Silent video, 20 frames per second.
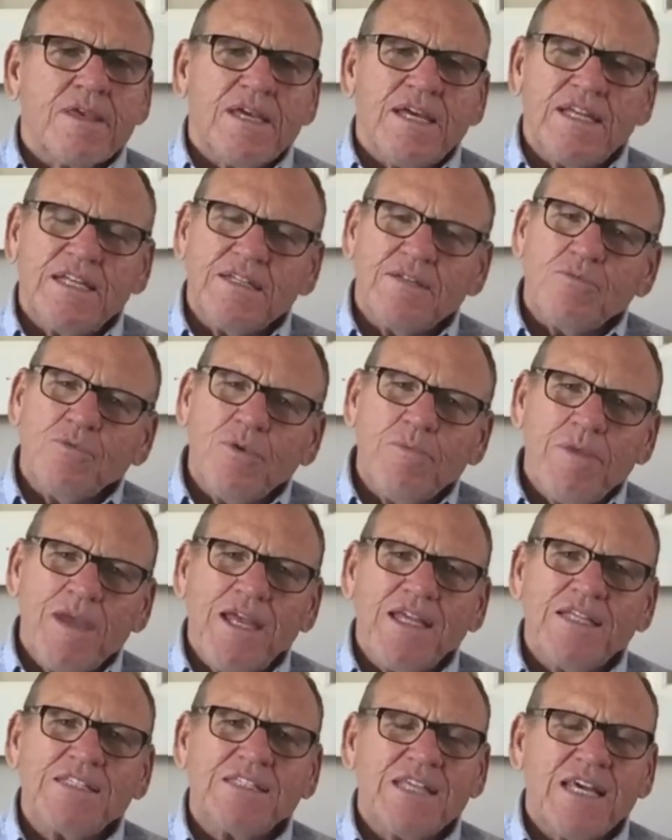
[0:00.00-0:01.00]
And it
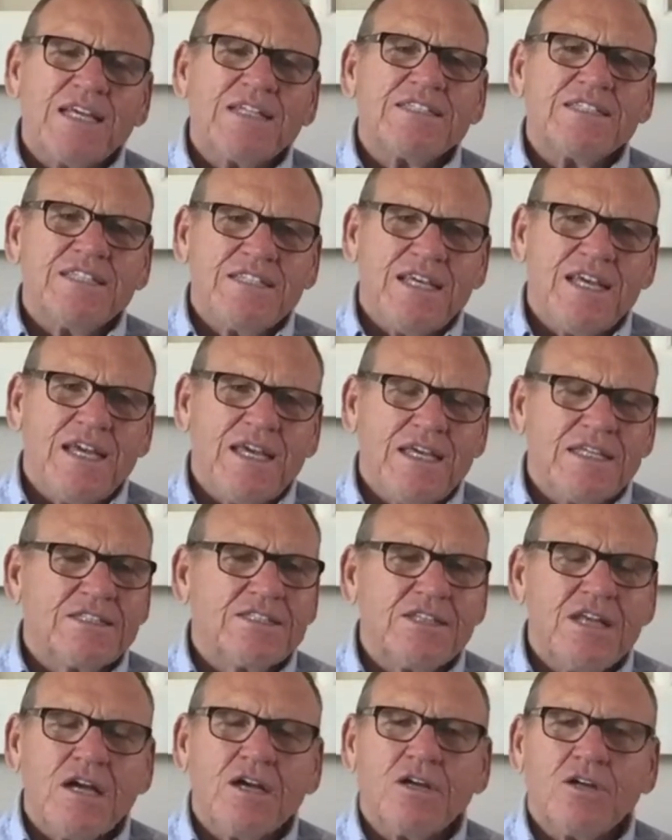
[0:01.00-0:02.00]
remains that today.
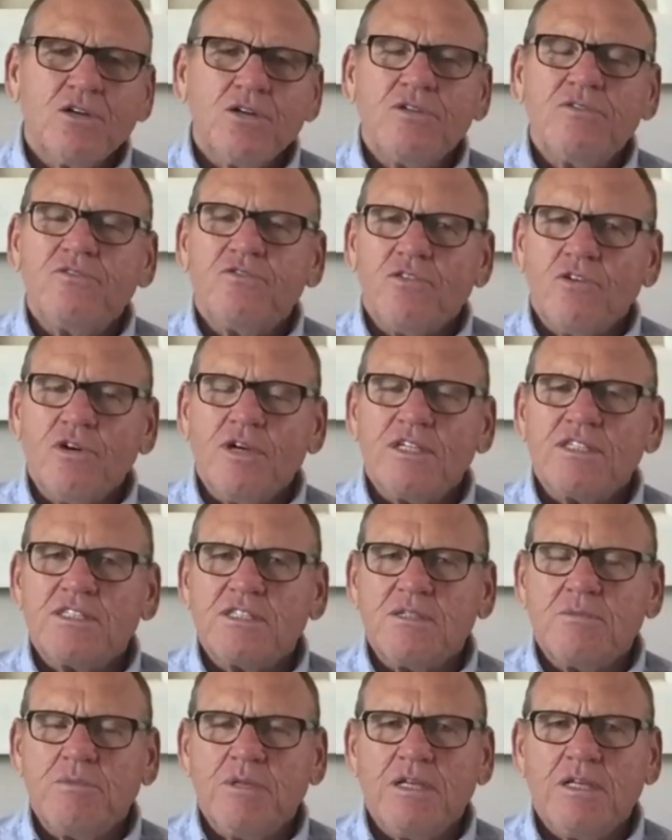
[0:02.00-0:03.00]
It's not good for us
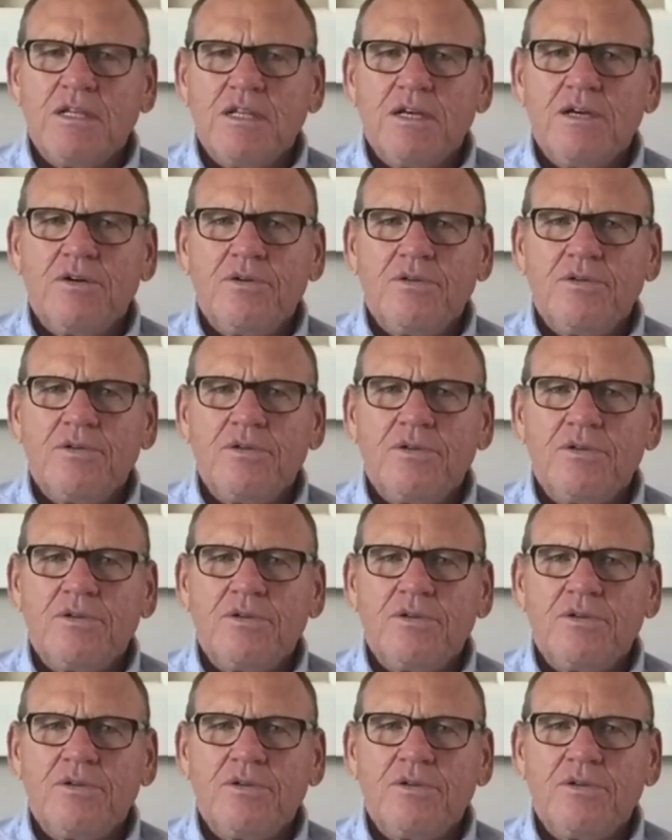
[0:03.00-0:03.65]
to be alone.